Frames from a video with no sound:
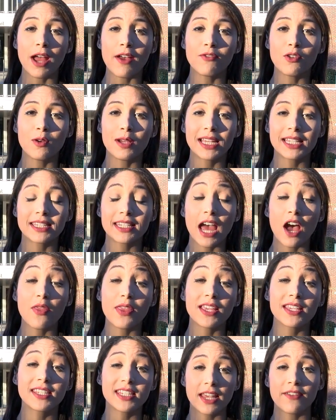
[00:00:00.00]
Revell is now
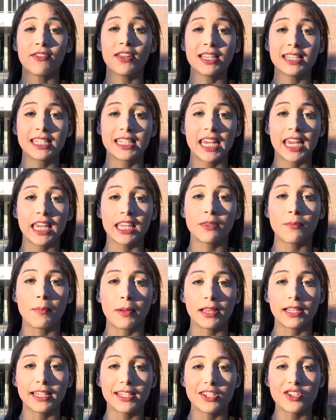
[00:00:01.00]
the 17th
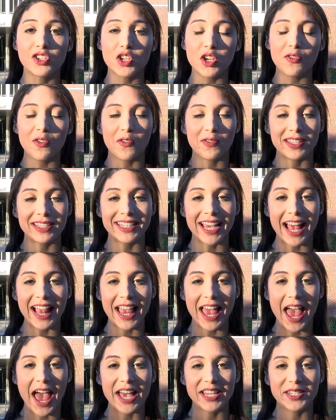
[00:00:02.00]
police chief of the
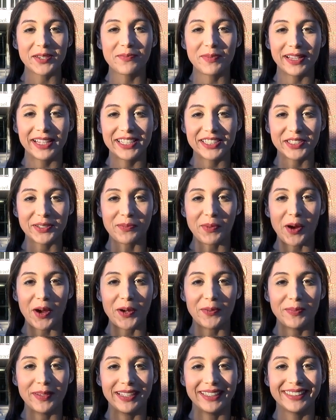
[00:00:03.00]
Tallahassee Police
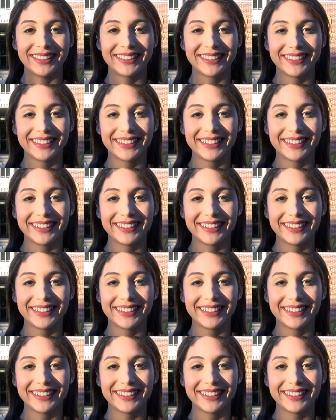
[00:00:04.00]
Department.